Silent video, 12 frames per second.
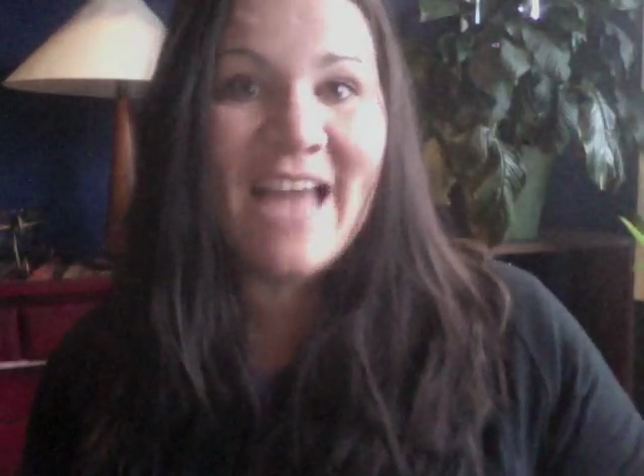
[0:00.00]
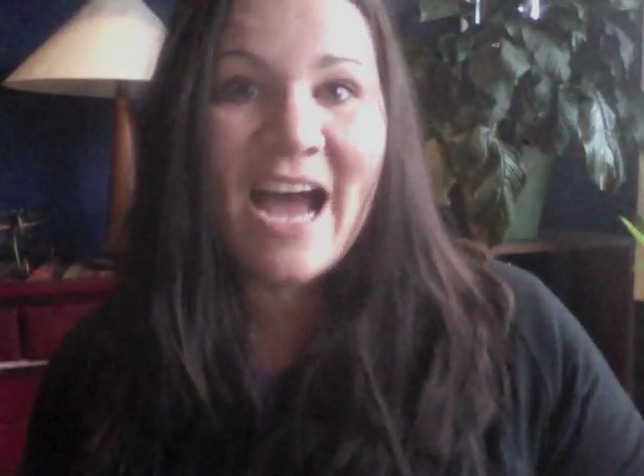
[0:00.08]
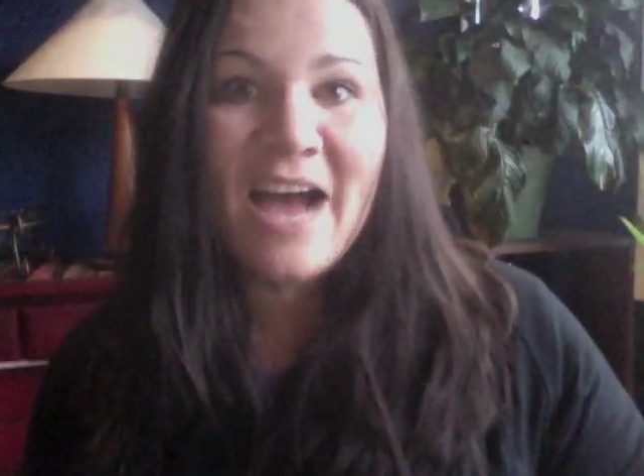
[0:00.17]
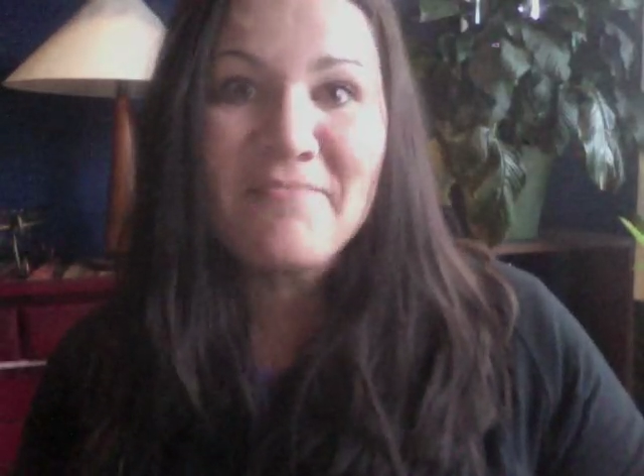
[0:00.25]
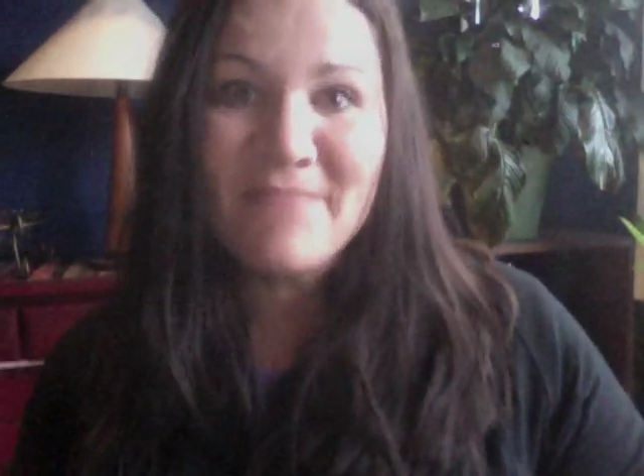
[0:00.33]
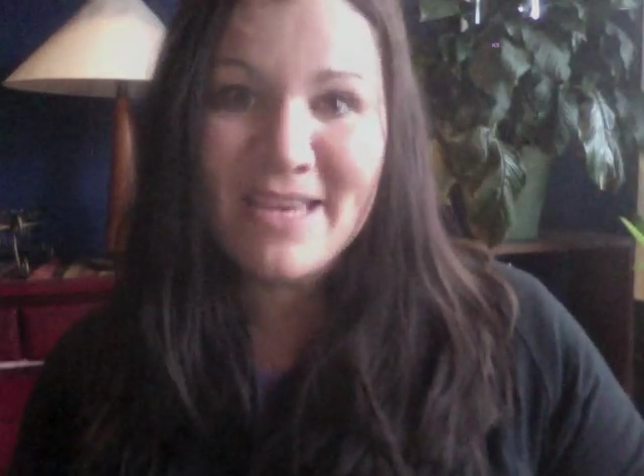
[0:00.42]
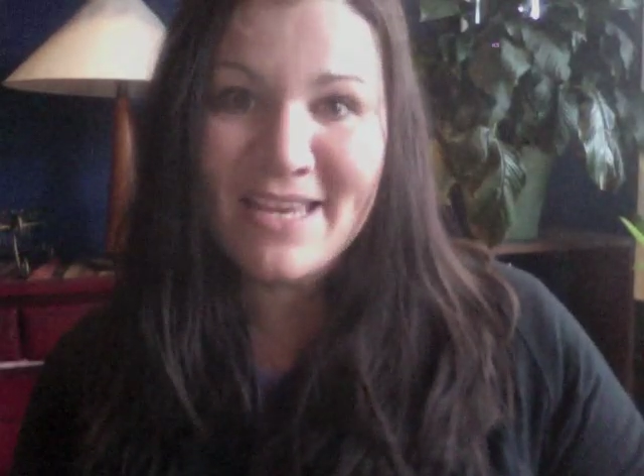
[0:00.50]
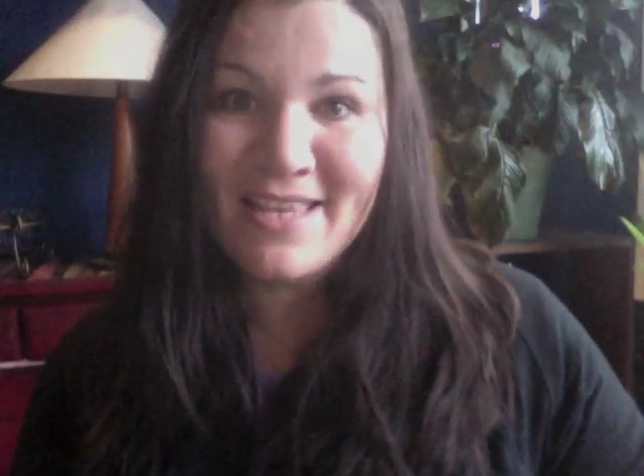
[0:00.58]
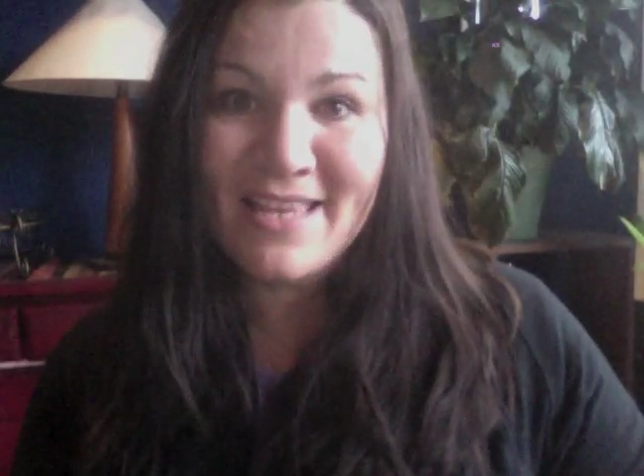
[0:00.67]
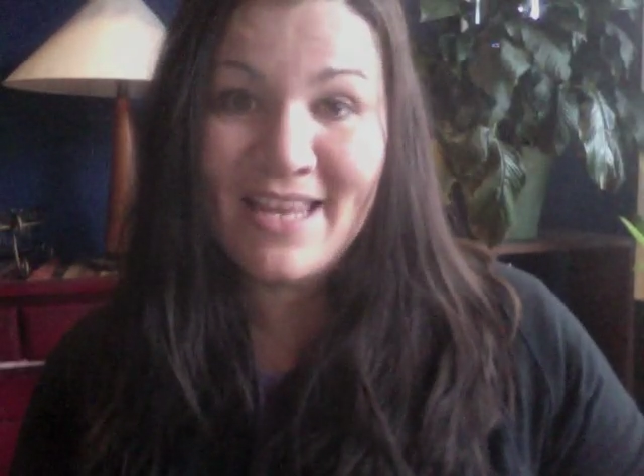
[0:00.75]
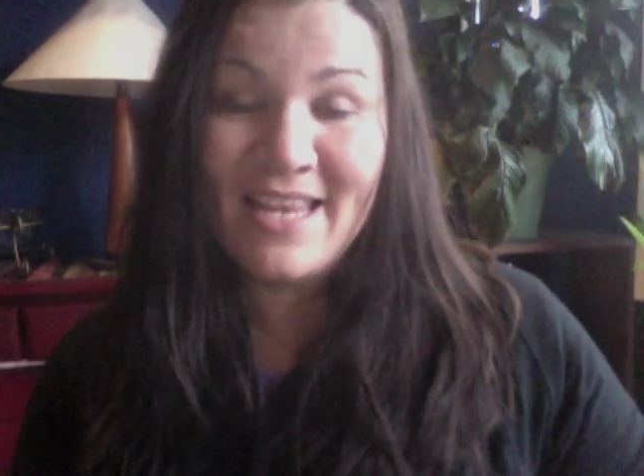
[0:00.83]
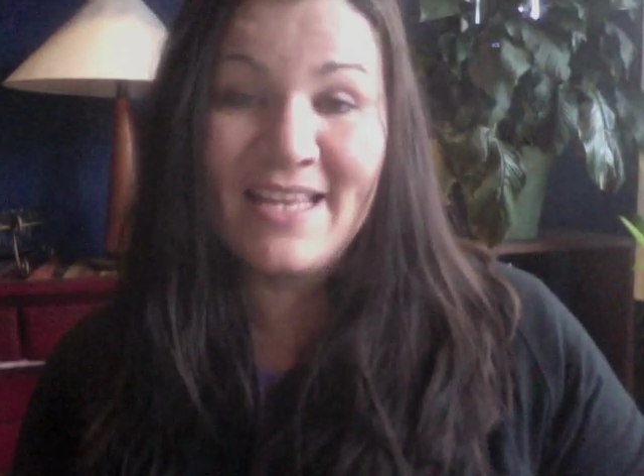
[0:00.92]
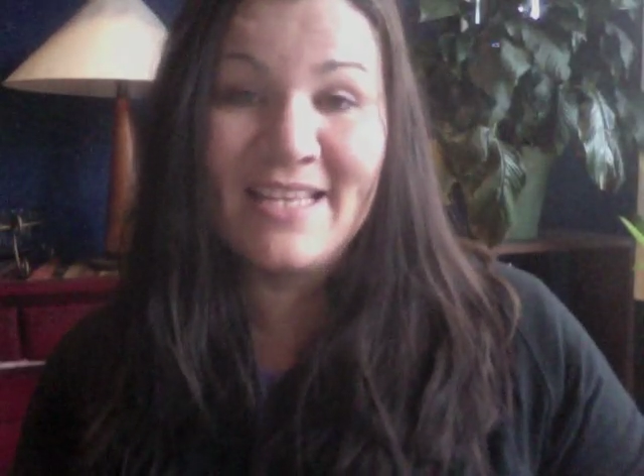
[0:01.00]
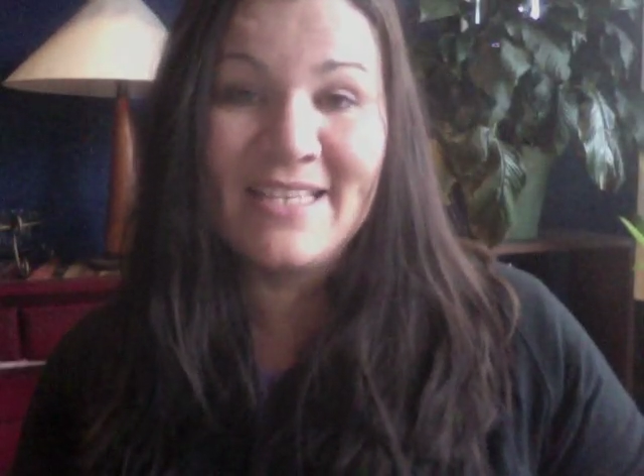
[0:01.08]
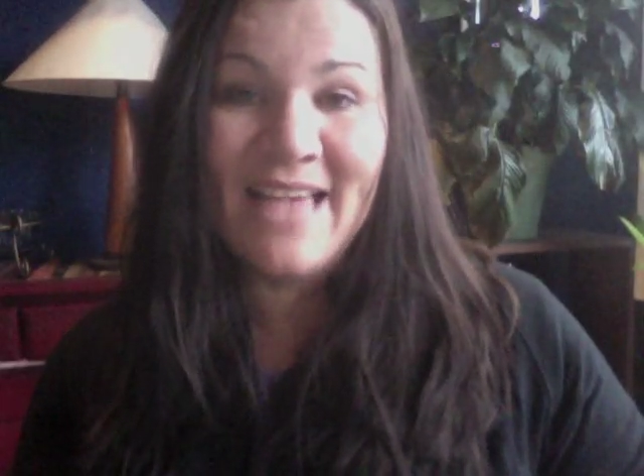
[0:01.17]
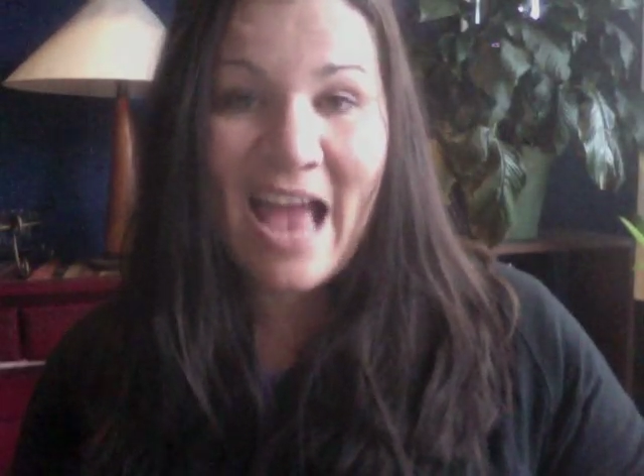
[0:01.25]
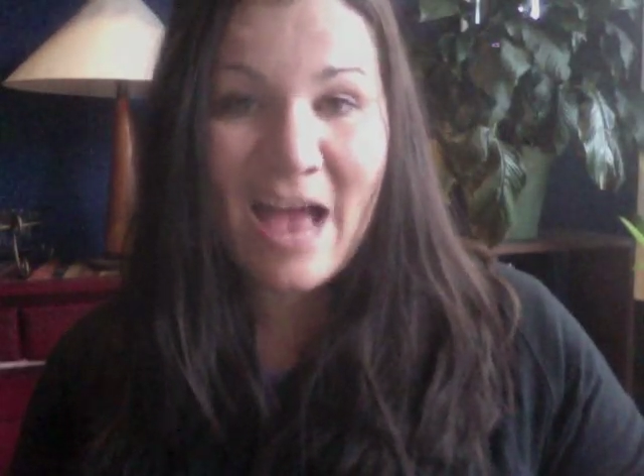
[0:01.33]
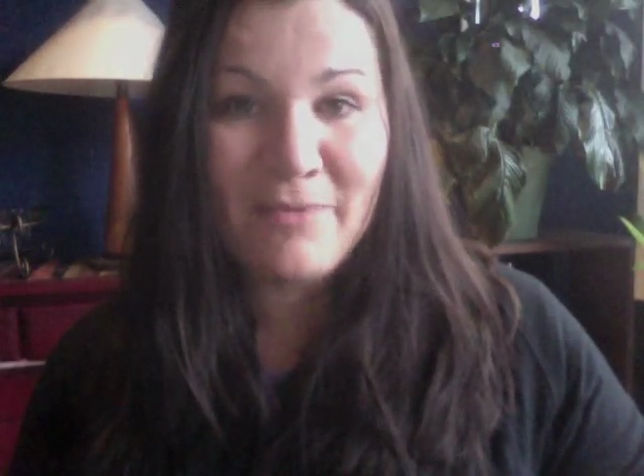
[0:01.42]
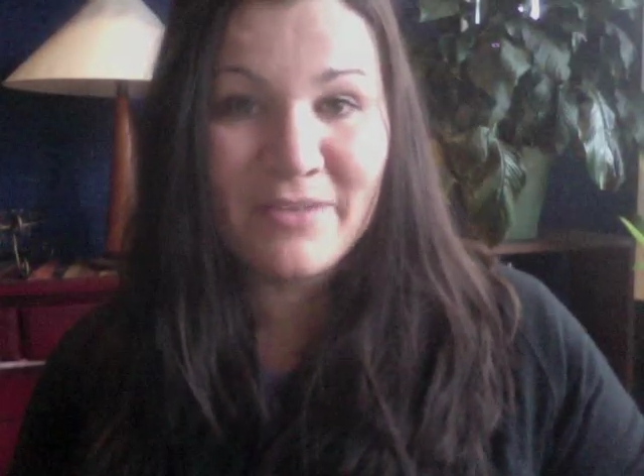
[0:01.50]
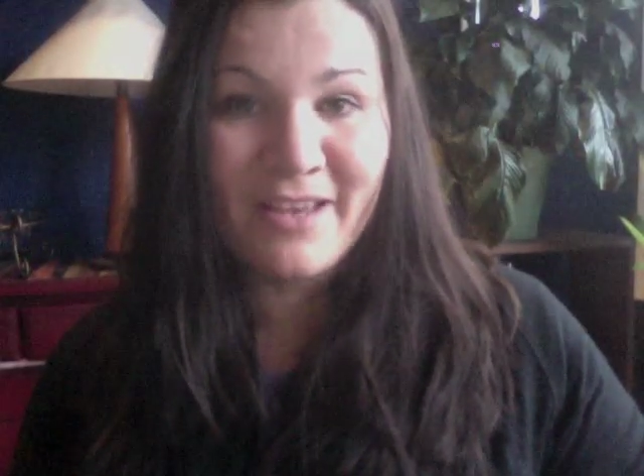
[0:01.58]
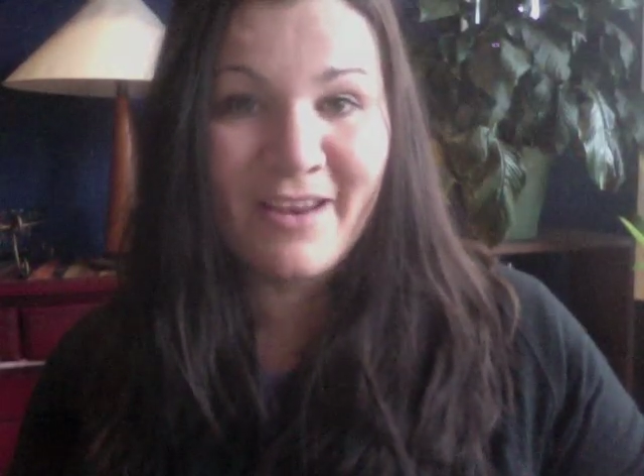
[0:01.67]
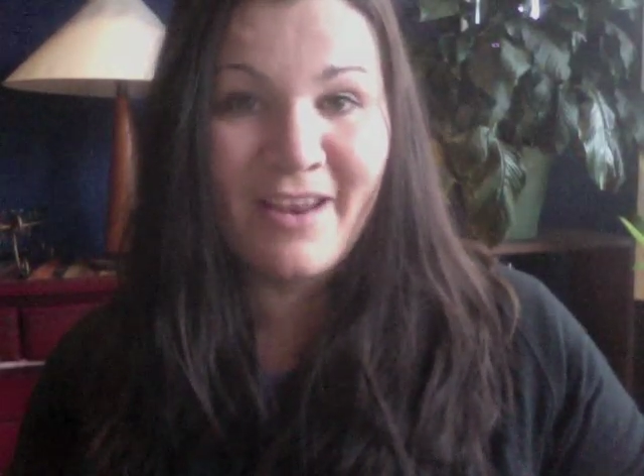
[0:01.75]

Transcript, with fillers: not mean that it is absent